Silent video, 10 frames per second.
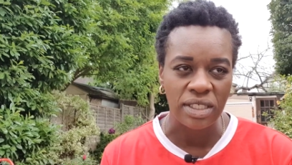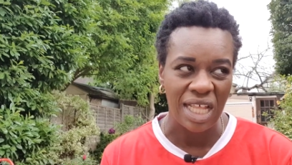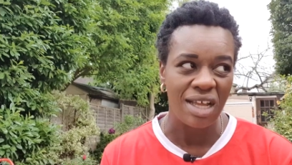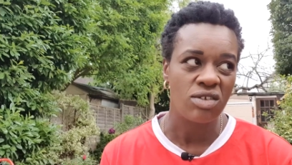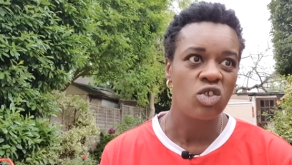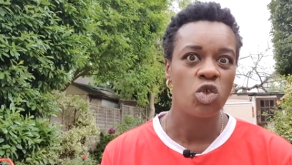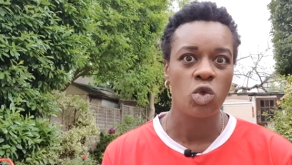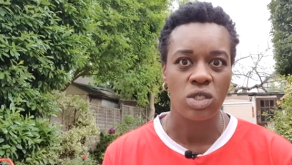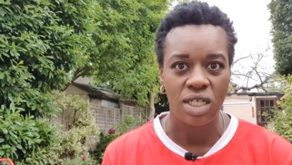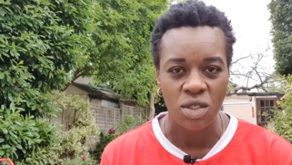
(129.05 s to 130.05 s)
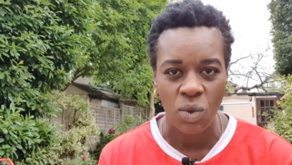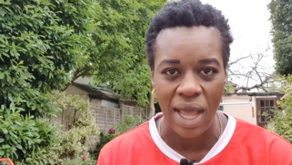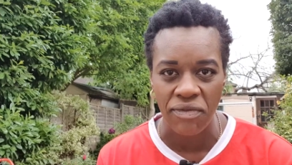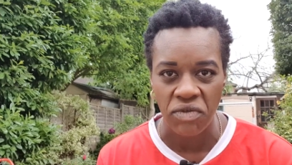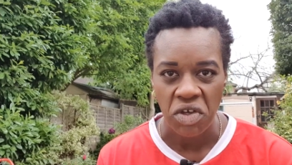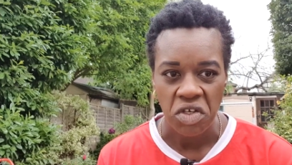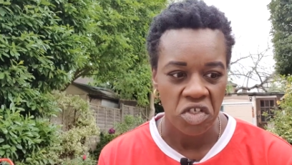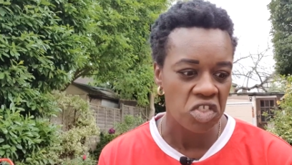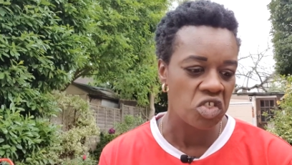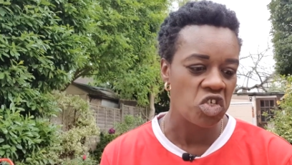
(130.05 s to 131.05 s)
that useless wife,
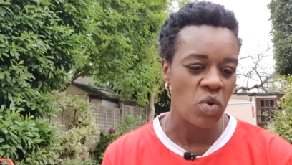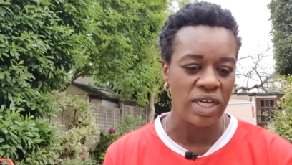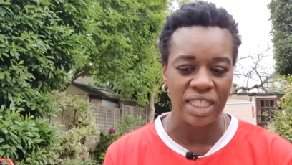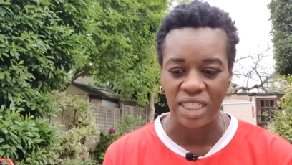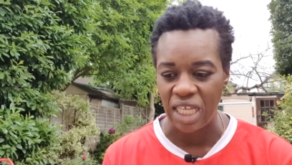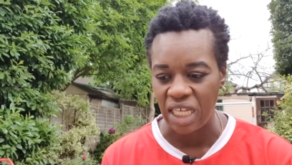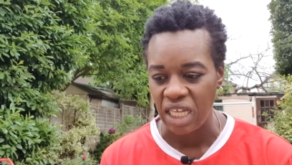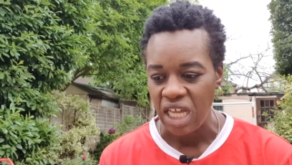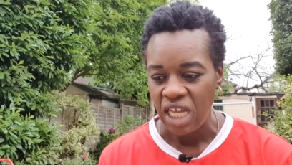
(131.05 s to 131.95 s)
doesn't do anything,